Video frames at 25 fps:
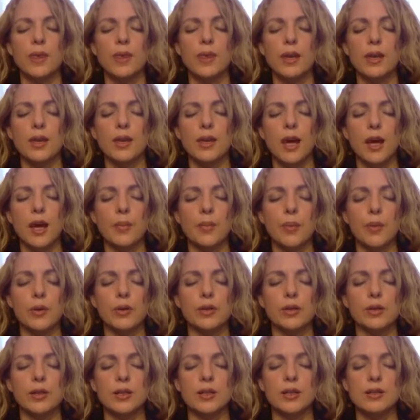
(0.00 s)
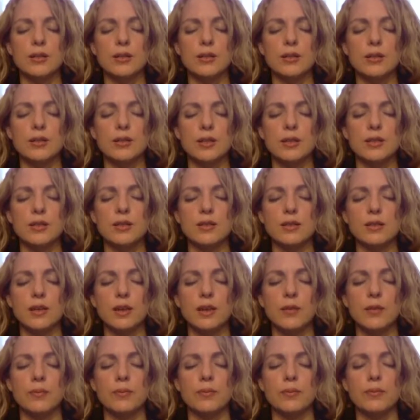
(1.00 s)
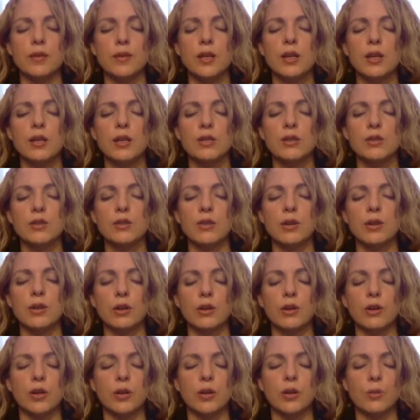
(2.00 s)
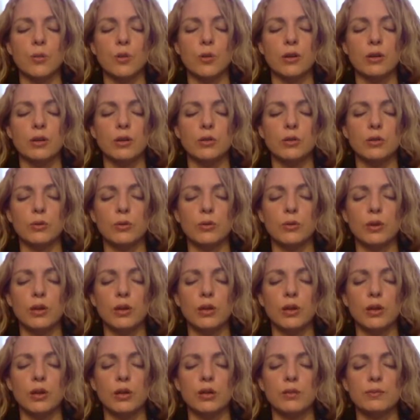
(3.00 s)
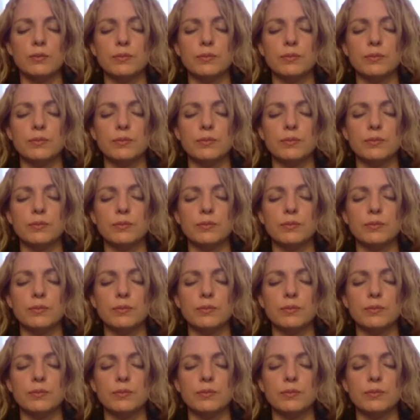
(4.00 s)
capitalist system, to the current world order.